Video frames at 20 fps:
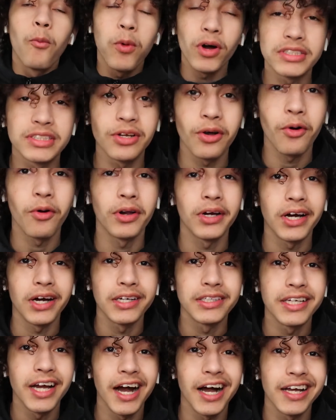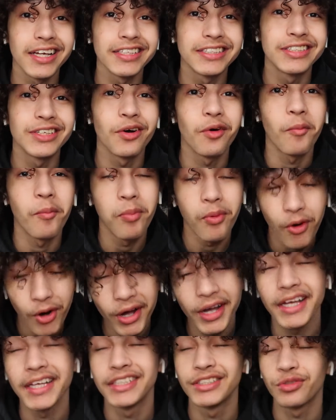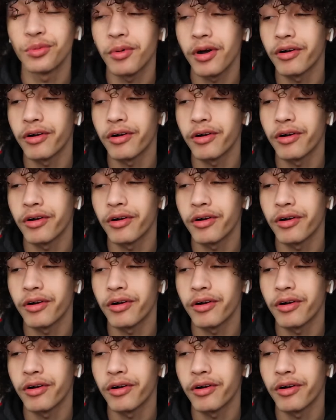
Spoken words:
What's going on, y'all? It's your boy, Angel,